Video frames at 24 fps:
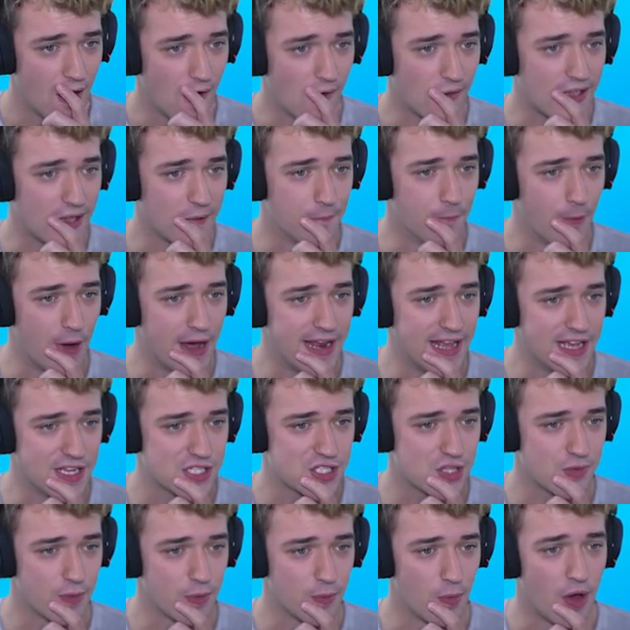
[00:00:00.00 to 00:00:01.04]
Okay, what else
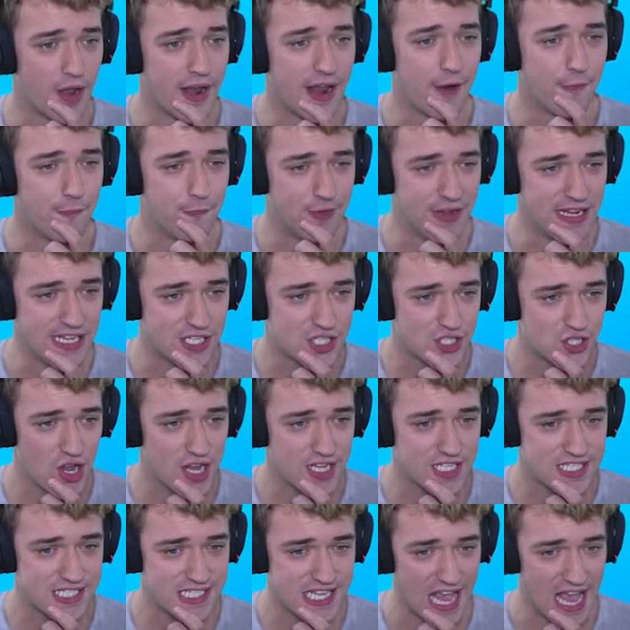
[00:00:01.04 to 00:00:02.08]
do we want? A
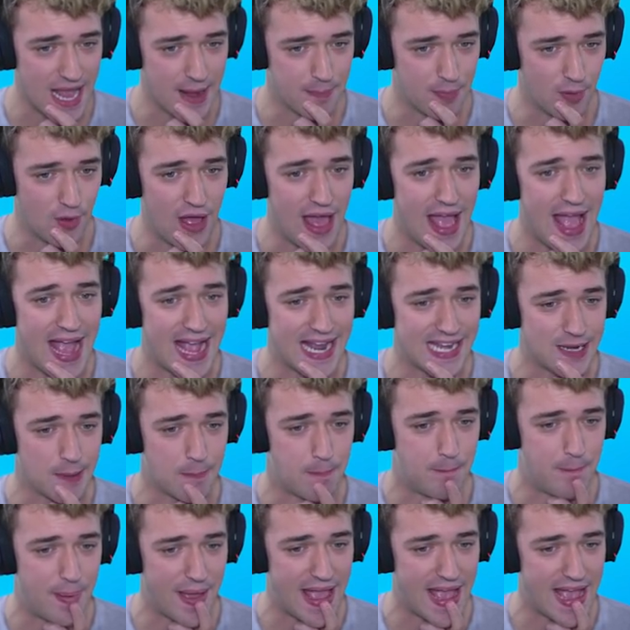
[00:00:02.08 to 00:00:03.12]
research table and a
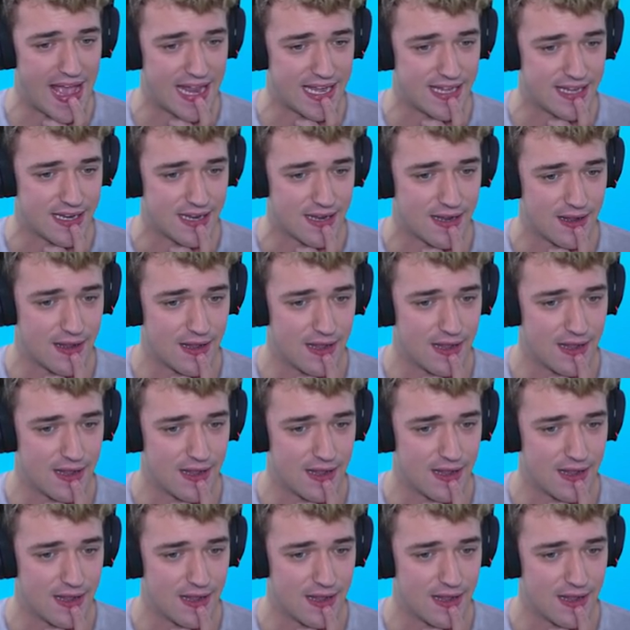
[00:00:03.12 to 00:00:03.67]
bed.